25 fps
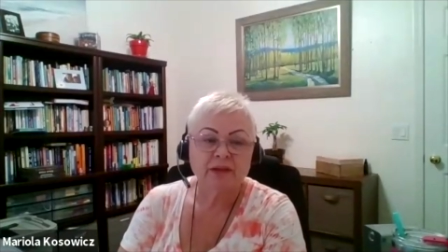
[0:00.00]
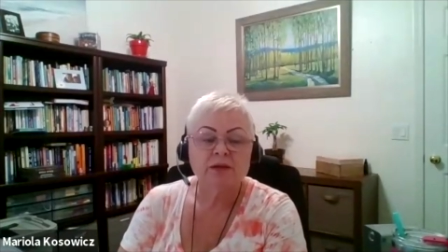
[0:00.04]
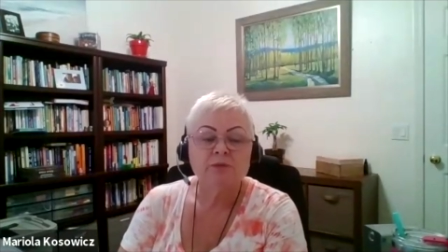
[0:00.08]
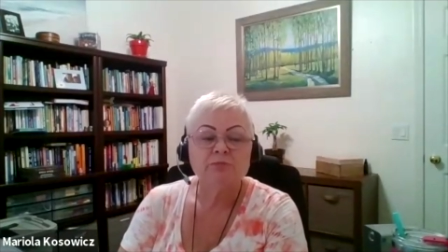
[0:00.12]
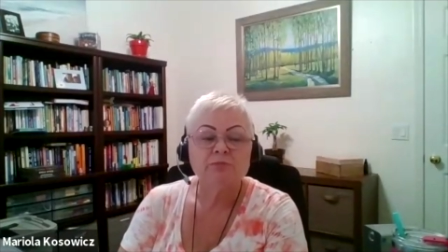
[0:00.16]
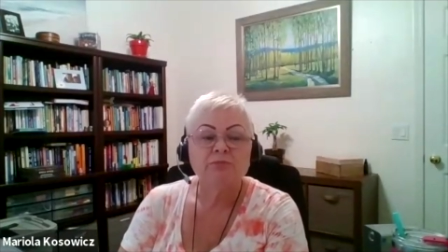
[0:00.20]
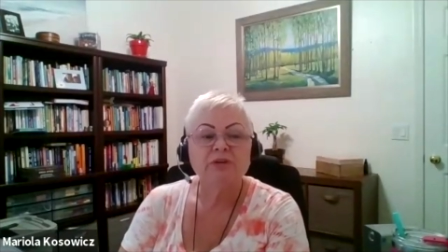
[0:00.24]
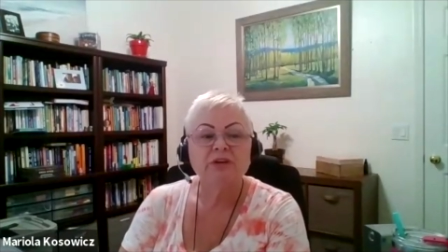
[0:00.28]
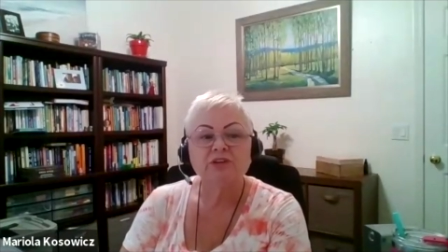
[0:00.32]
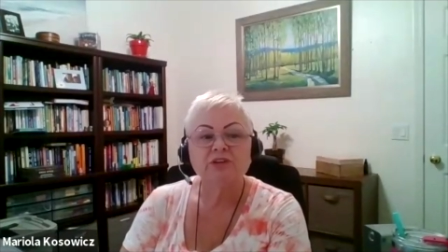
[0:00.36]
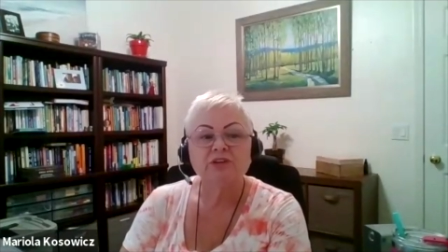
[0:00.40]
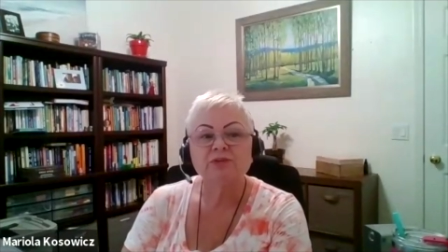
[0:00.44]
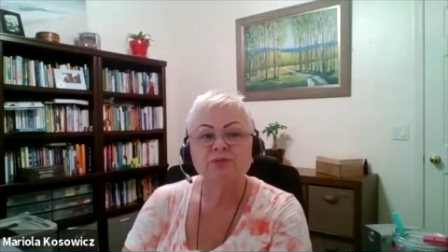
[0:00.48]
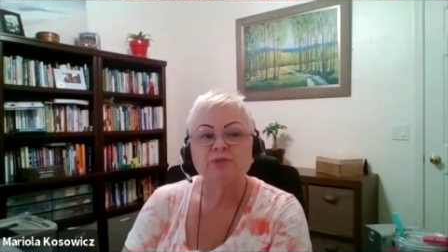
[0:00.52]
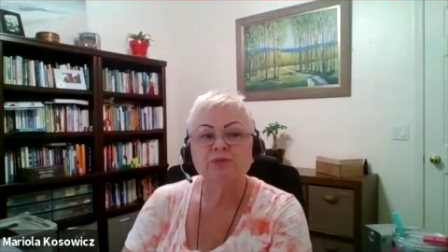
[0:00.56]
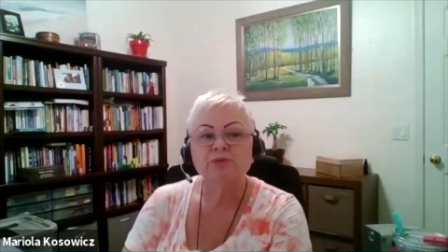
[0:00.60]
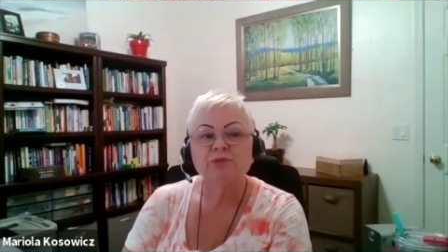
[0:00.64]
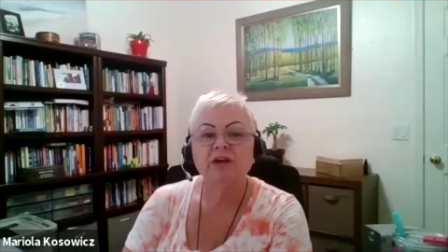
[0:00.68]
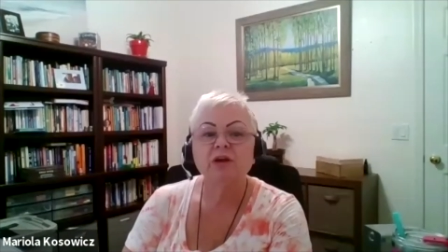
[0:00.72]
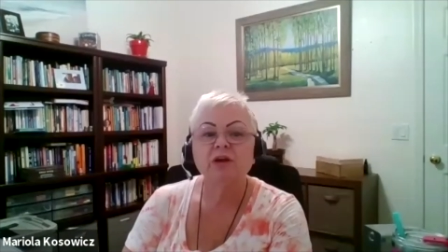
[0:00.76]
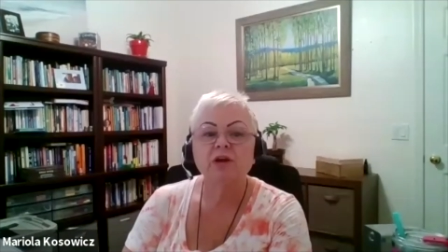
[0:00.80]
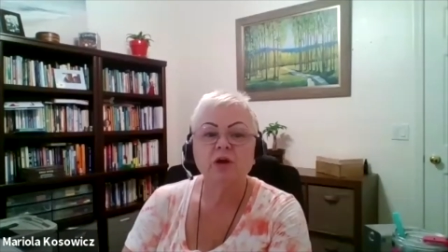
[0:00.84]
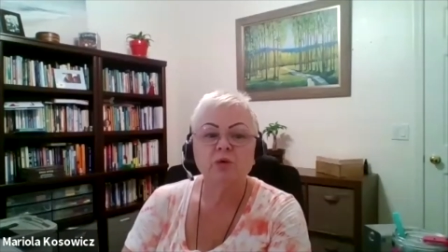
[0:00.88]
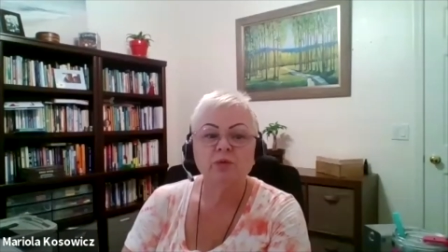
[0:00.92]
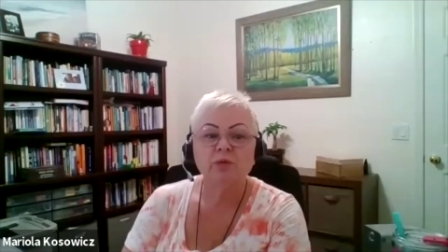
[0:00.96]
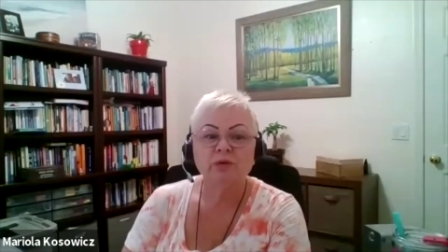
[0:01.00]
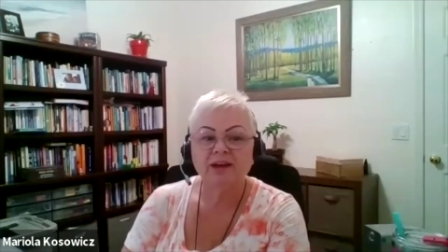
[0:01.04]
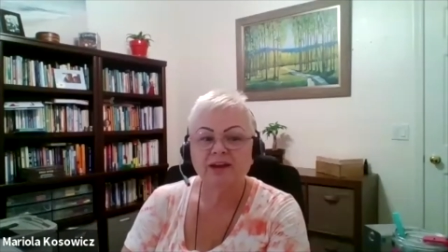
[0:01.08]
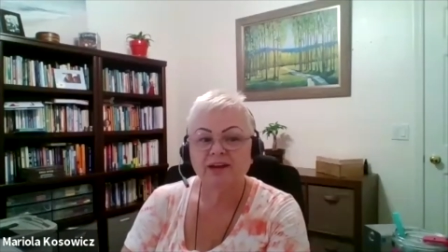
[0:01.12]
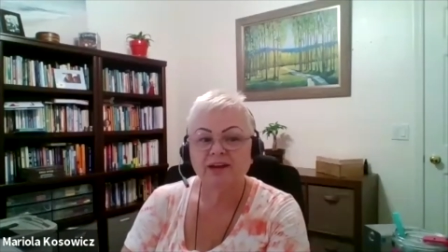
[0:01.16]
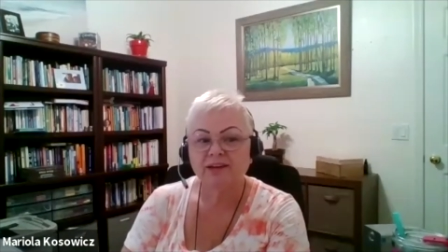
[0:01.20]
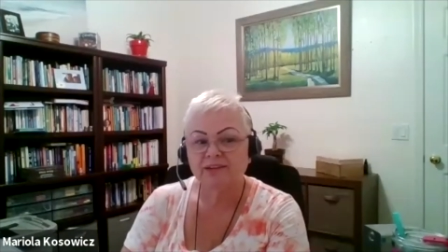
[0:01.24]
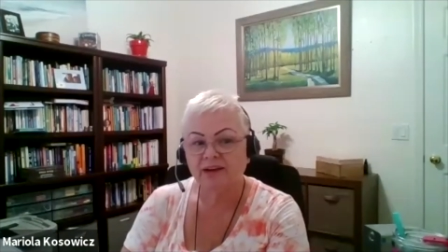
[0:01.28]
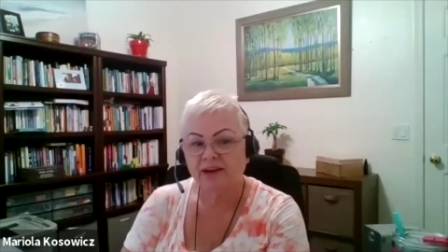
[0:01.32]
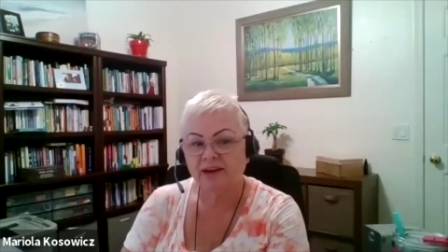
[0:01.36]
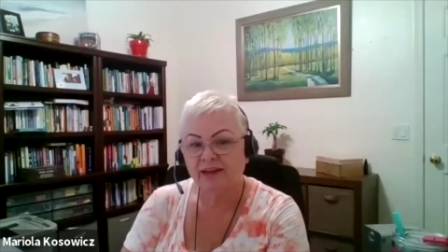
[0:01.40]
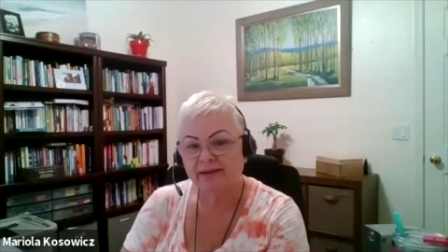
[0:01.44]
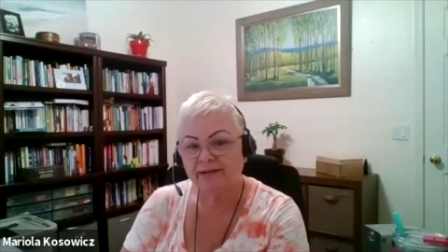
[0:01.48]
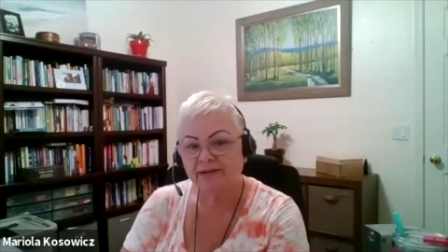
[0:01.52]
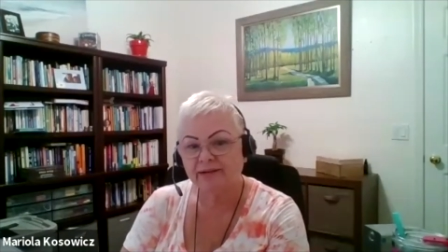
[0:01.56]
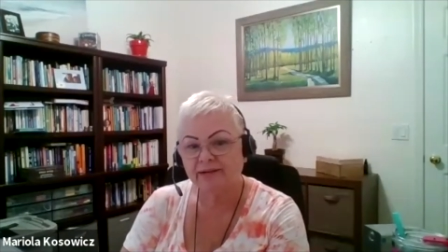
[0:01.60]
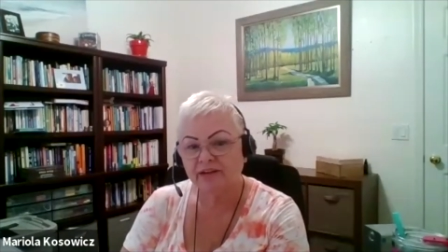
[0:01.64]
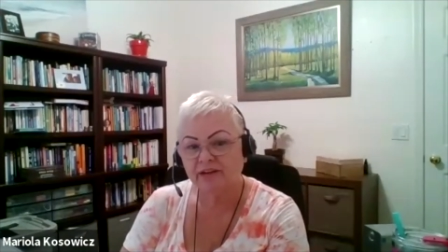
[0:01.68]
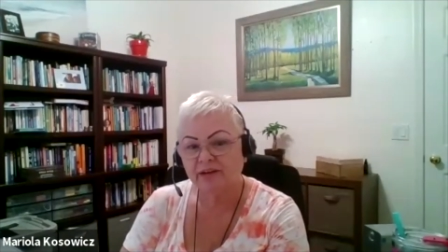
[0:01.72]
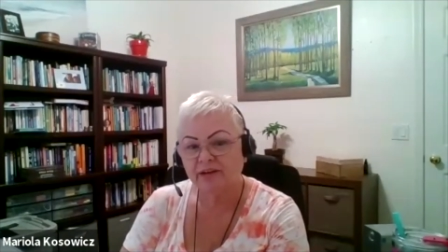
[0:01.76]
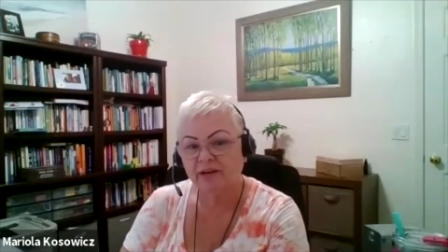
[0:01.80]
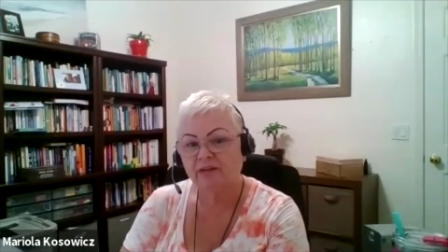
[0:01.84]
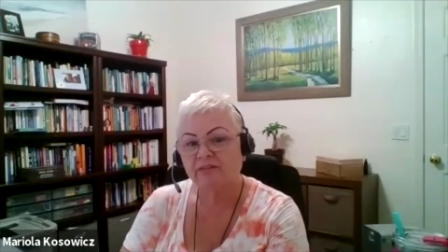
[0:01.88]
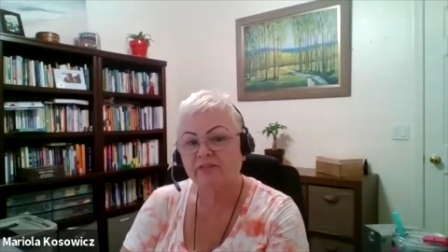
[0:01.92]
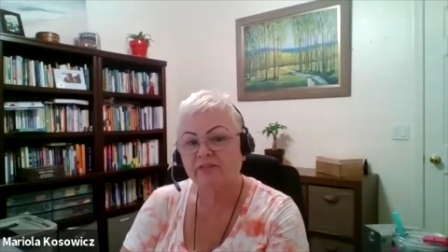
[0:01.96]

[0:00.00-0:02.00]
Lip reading: because we're growing and learning,